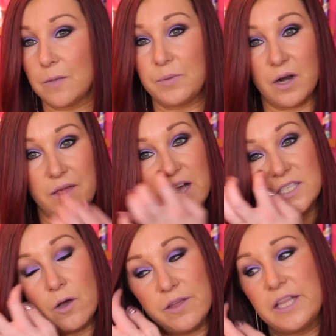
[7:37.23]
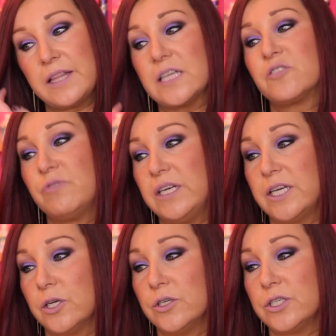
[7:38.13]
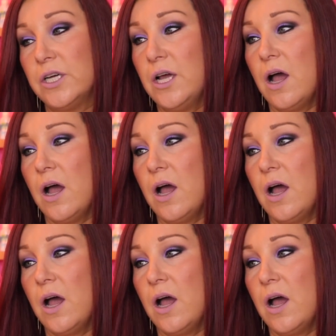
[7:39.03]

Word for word: something like that. So I think that's really good.